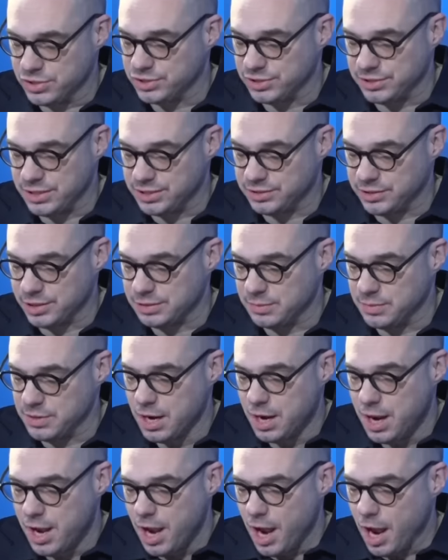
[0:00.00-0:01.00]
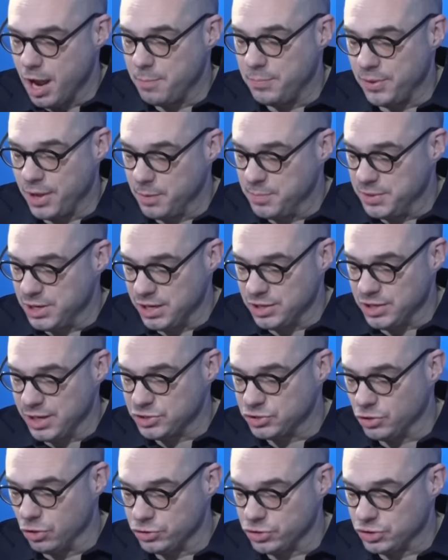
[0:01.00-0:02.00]
statistics. I mean, uh, I mean,
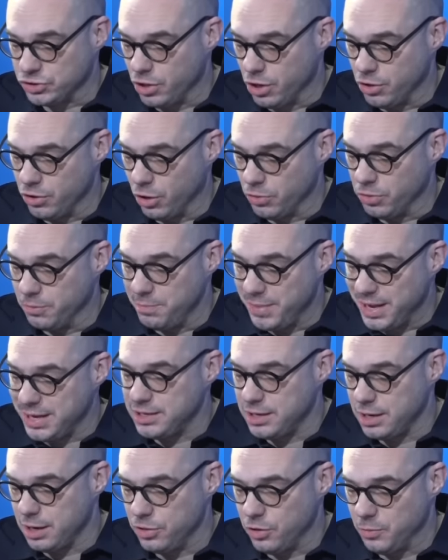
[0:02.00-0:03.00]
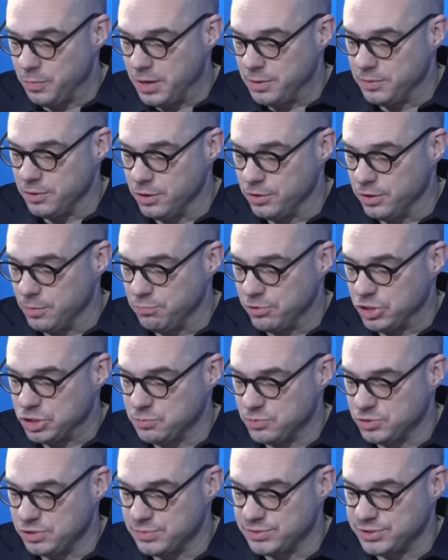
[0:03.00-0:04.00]
it's not just on the media that the, the British
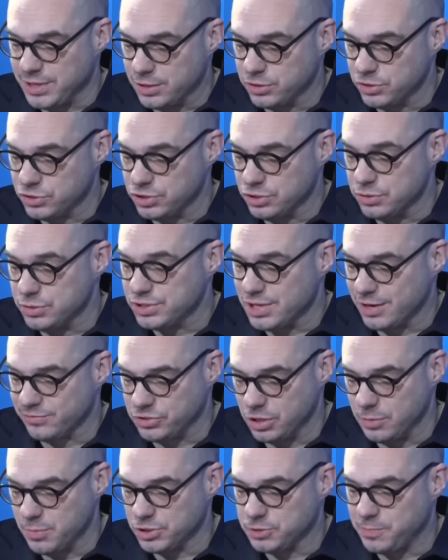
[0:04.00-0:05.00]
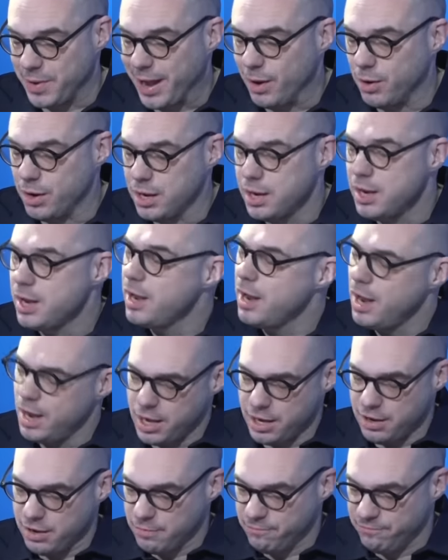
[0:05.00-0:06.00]
Muslims say that Jews have too much power.
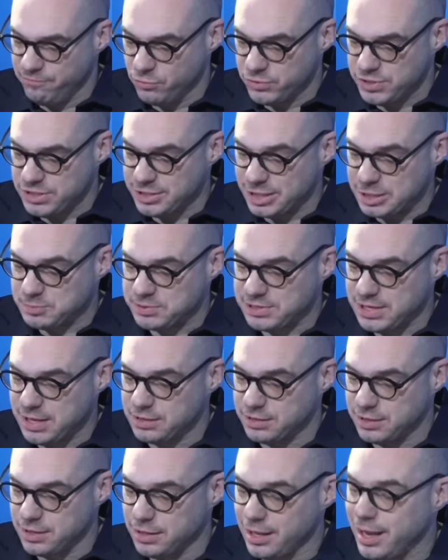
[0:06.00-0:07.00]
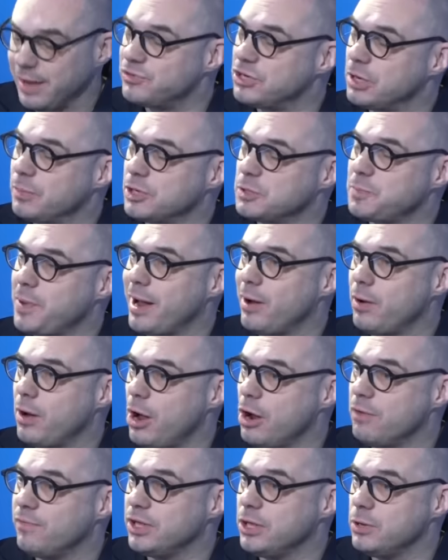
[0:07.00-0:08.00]
forty-six percent uh, think they have too much power
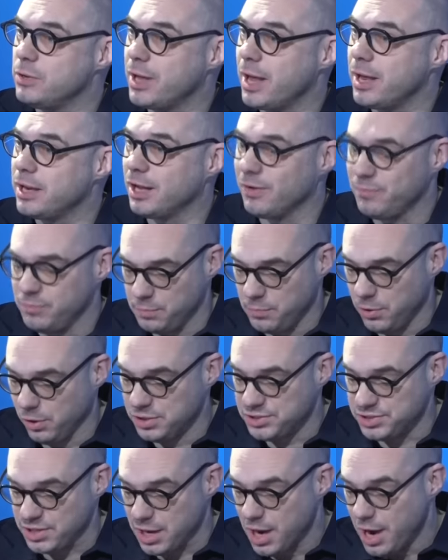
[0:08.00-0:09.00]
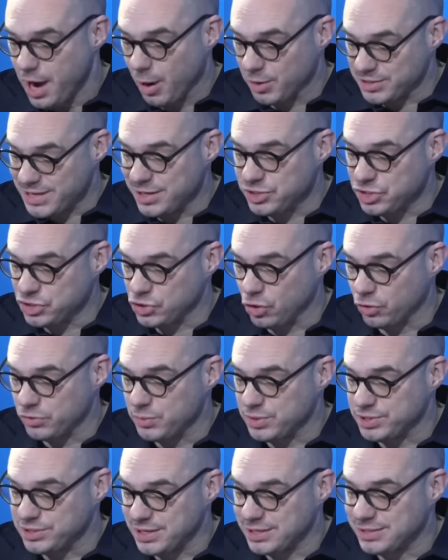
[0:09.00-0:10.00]
over U K government policy. I was actually shocked there
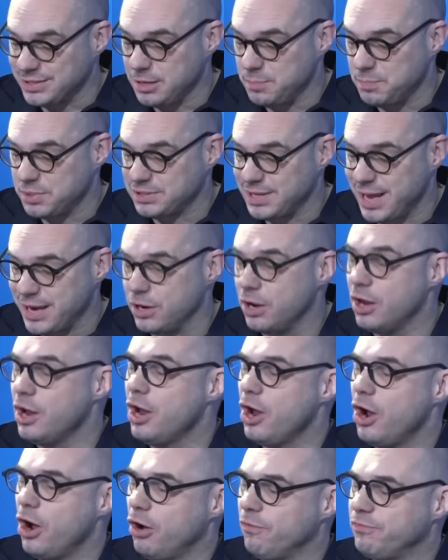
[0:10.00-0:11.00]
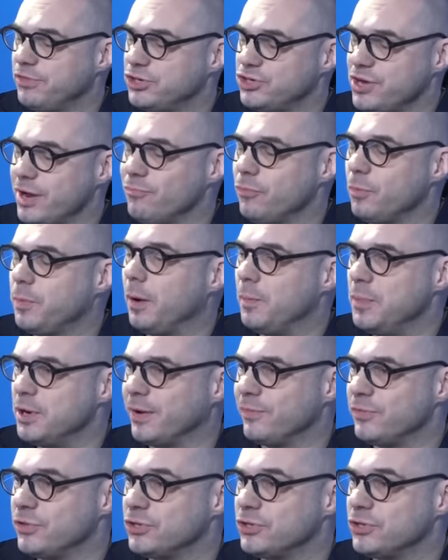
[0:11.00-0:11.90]
was sixteen percent of the general public of